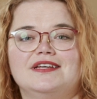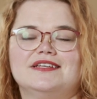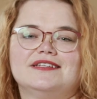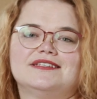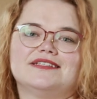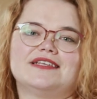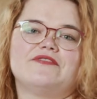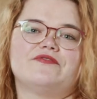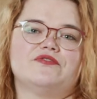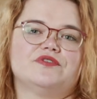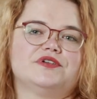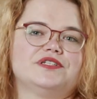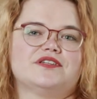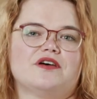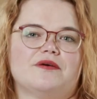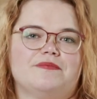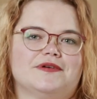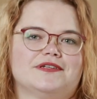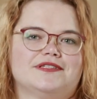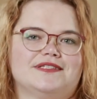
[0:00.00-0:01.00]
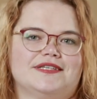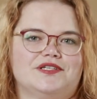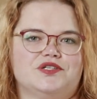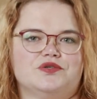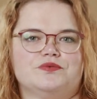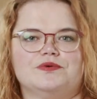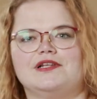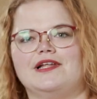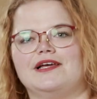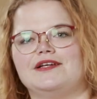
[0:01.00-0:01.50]
several topics that
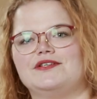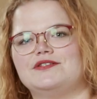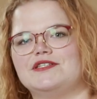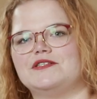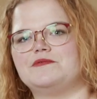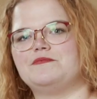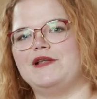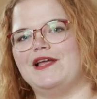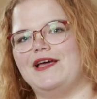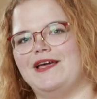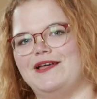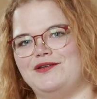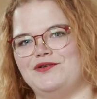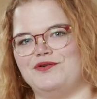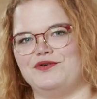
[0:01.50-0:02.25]
you would like to display in